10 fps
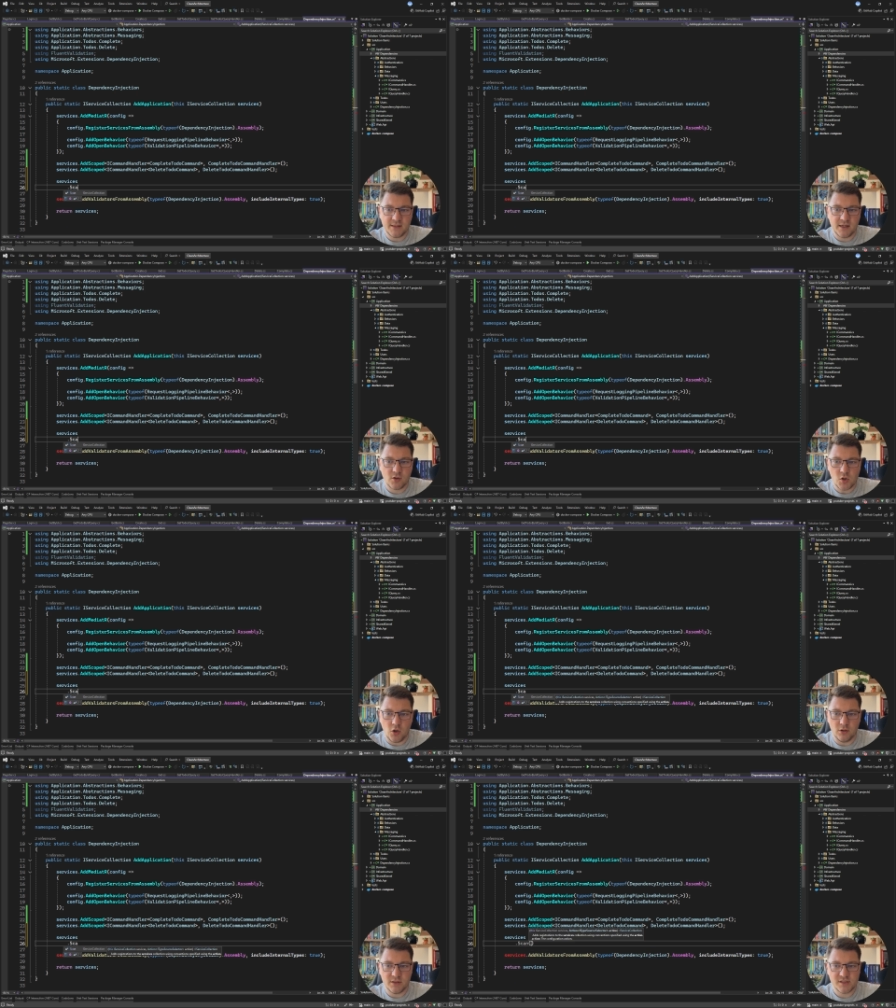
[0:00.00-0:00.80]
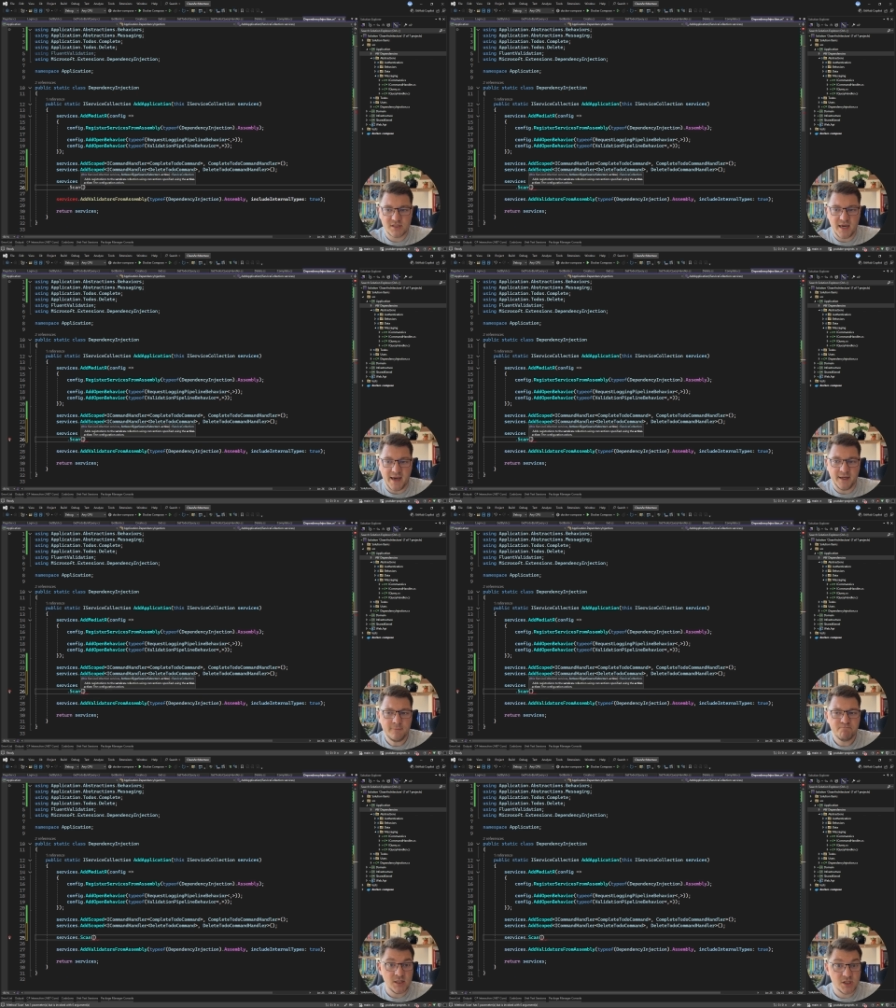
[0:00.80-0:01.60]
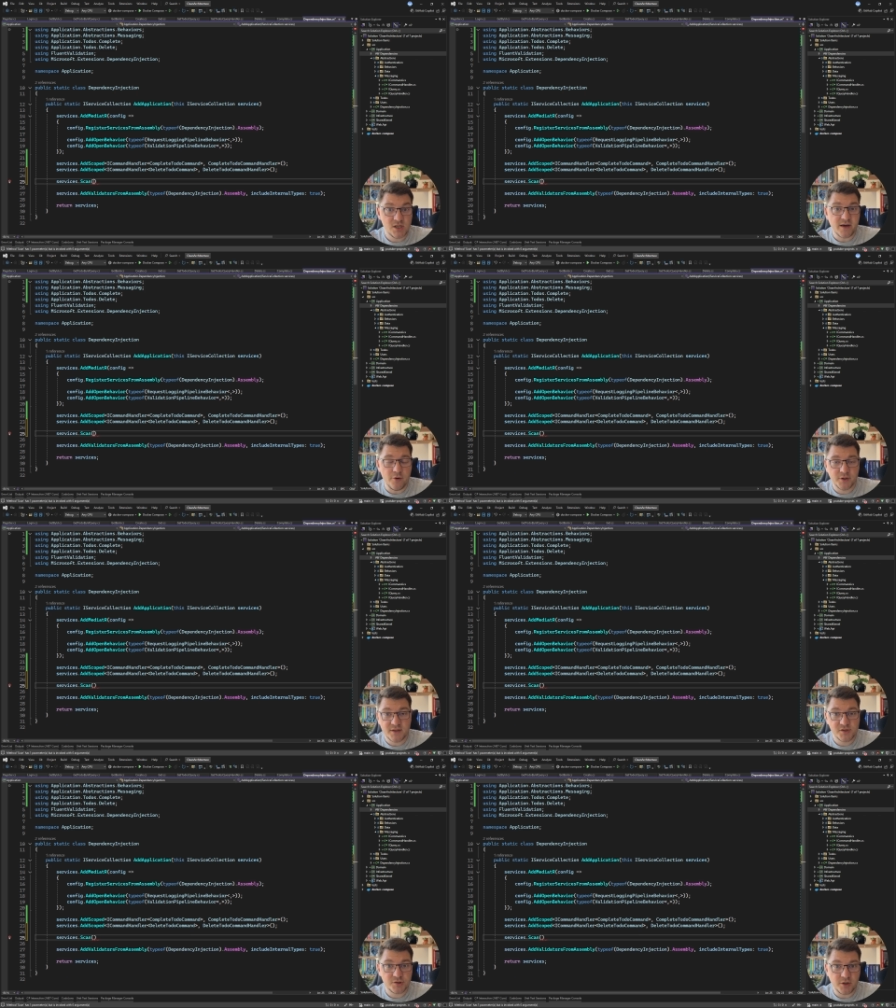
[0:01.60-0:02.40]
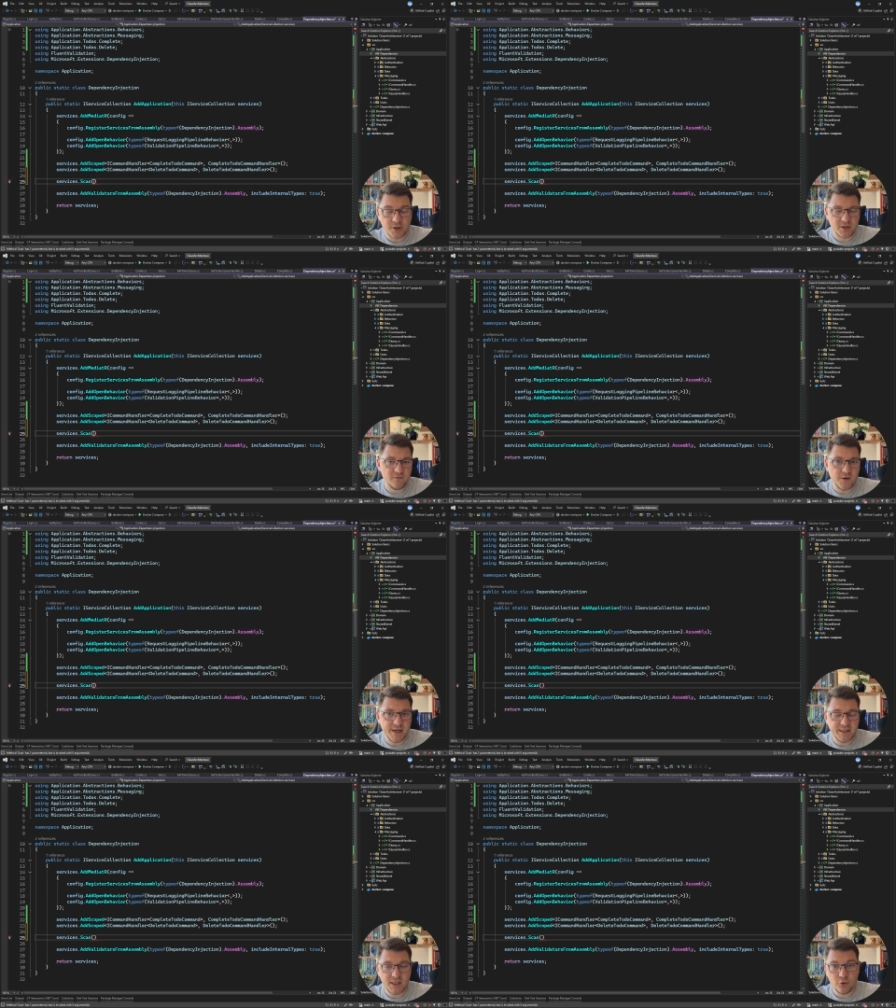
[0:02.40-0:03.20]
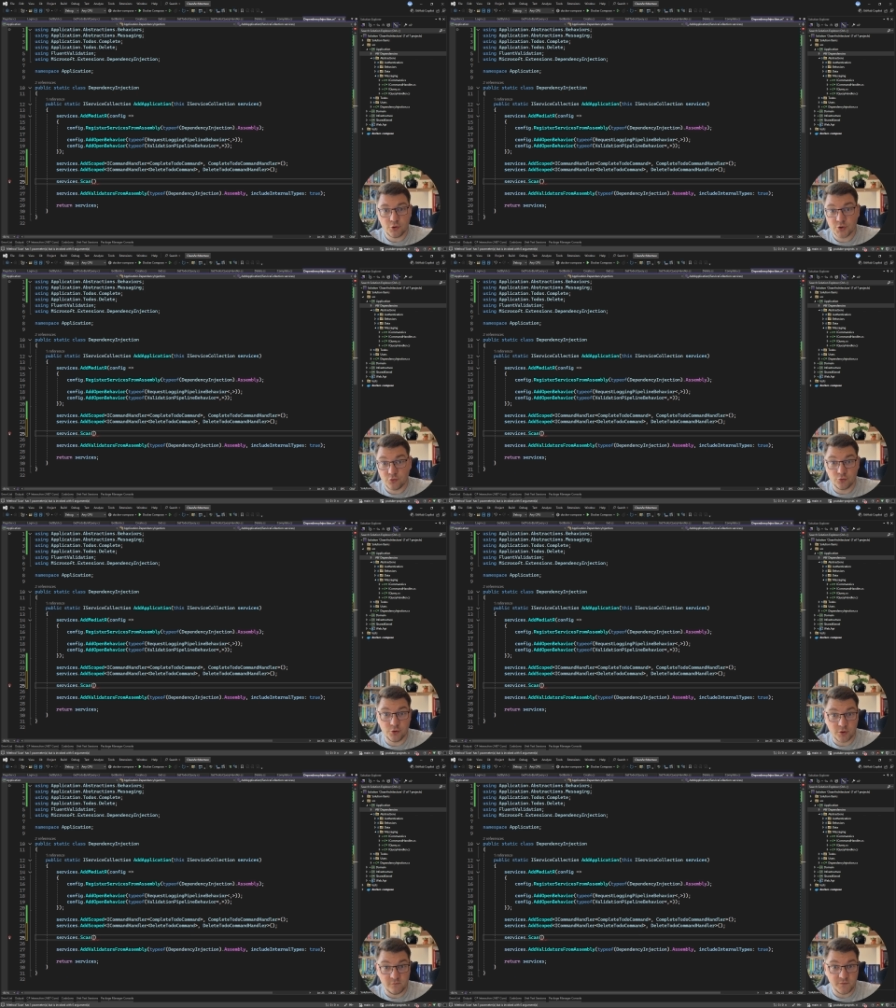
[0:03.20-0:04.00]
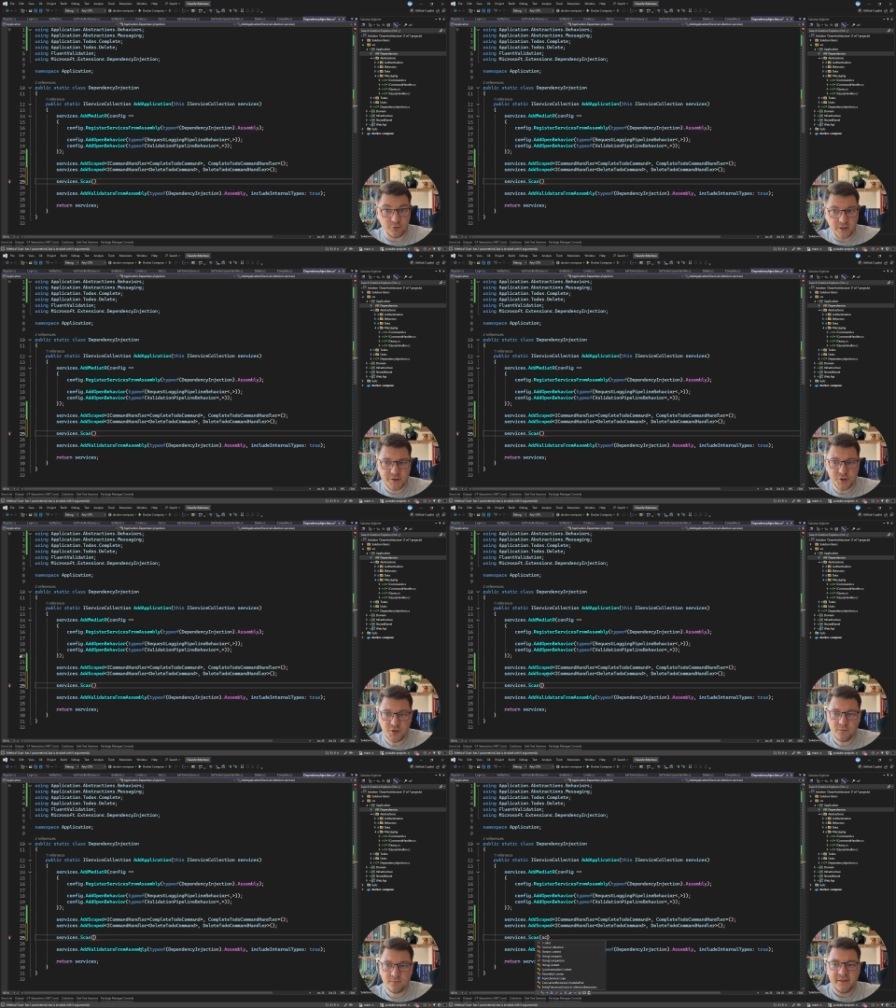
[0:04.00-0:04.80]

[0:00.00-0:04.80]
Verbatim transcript: and then call scan. And this is how you can start defining your Scrutor configuration.